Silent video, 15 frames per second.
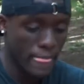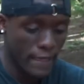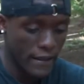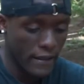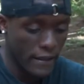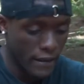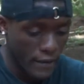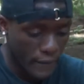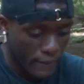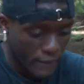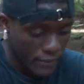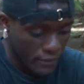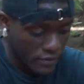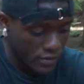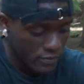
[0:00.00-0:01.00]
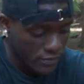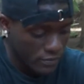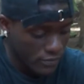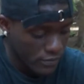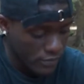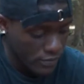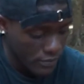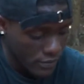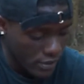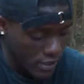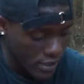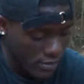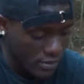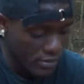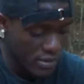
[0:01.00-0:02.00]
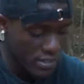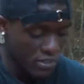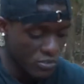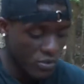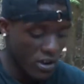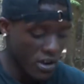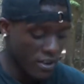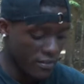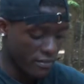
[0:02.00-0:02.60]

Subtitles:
Yeah. My man Suave.